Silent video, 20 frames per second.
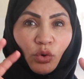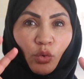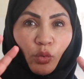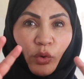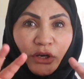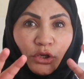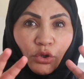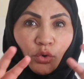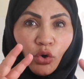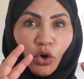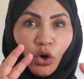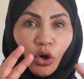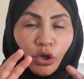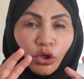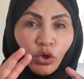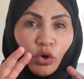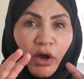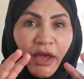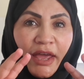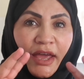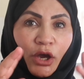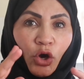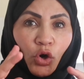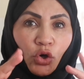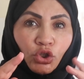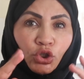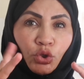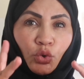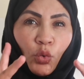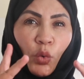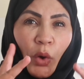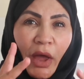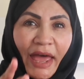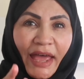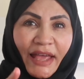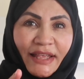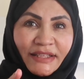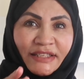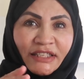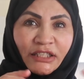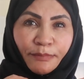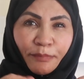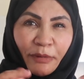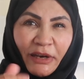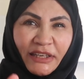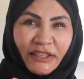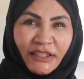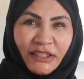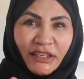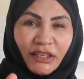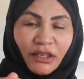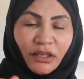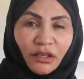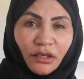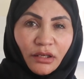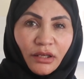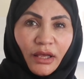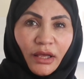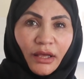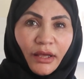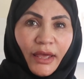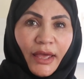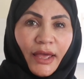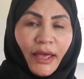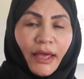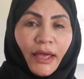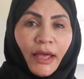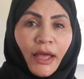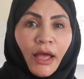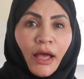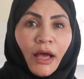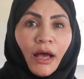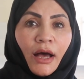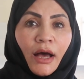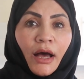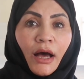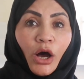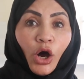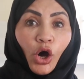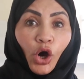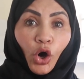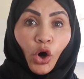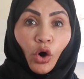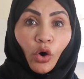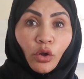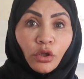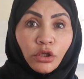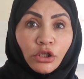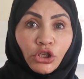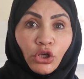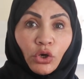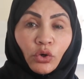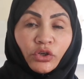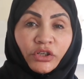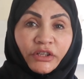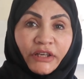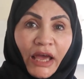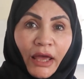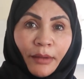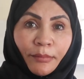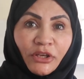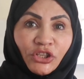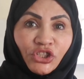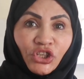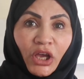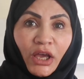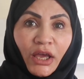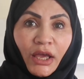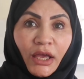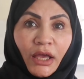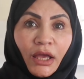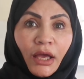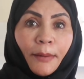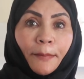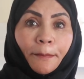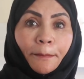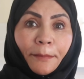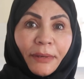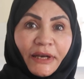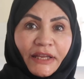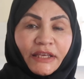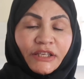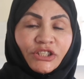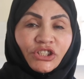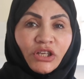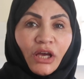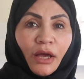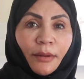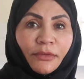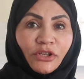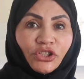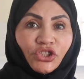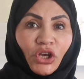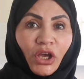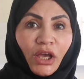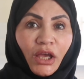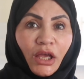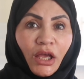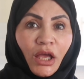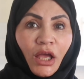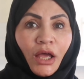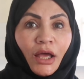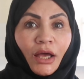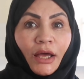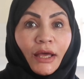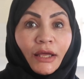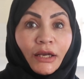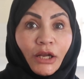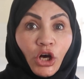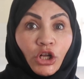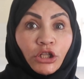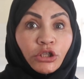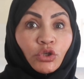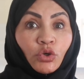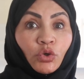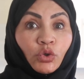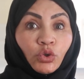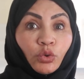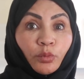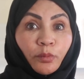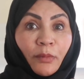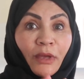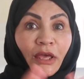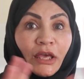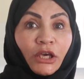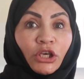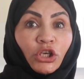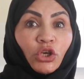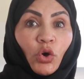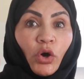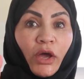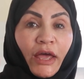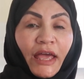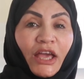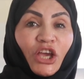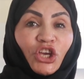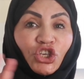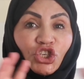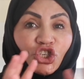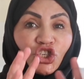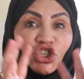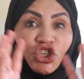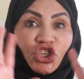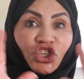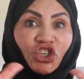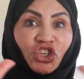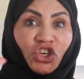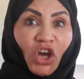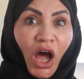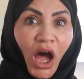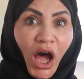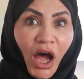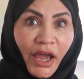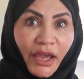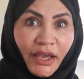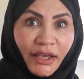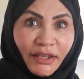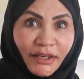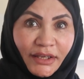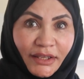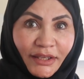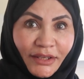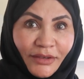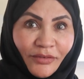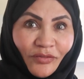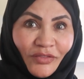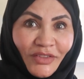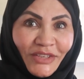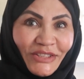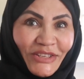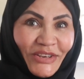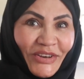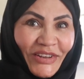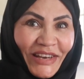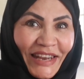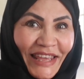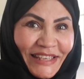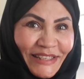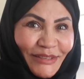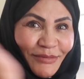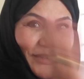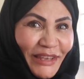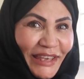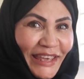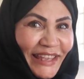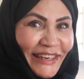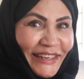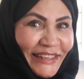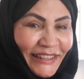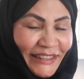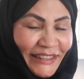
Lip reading: when your hair go too and split hair, also damage hair, bleach damage hair, and also to make your hair shiny. So let's begin.